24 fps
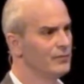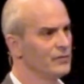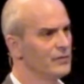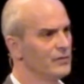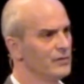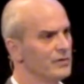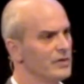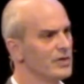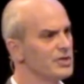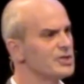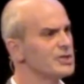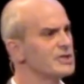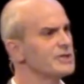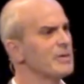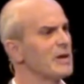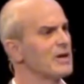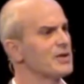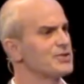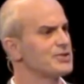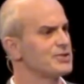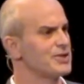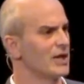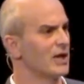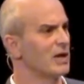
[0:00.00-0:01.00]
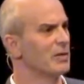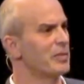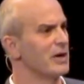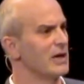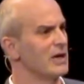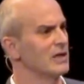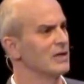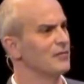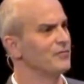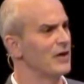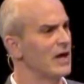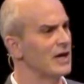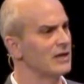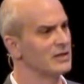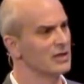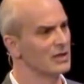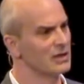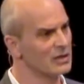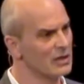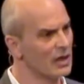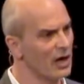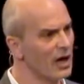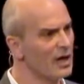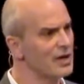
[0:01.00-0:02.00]
This is about celebrating the fact that
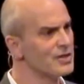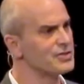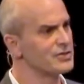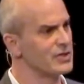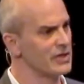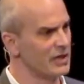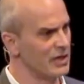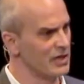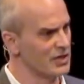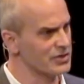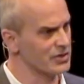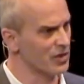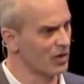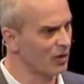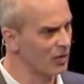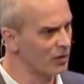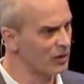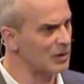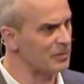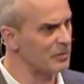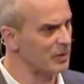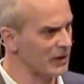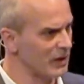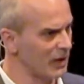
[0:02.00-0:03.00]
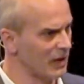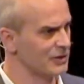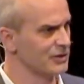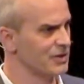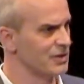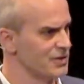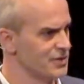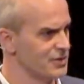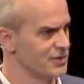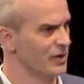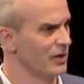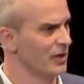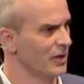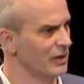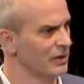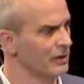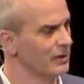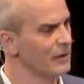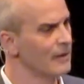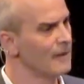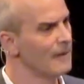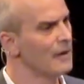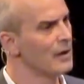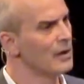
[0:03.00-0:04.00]
God sent his only begotten Son,
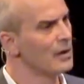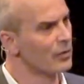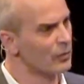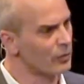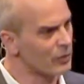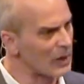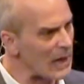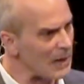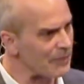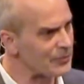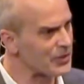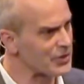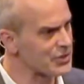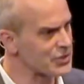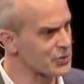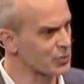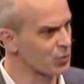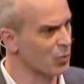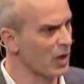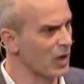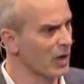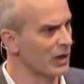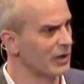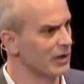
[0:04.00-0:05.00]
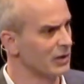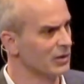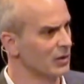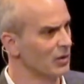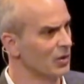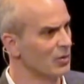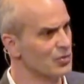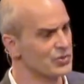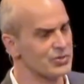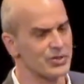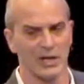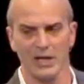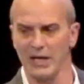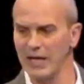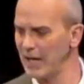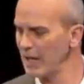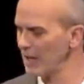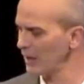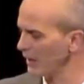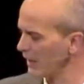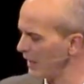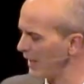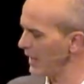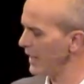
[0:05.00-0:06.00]
wrapped in swaddling clothes
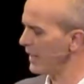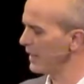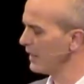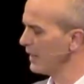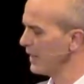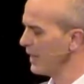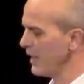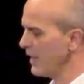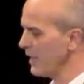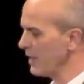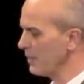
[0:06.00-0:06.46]
and lying in a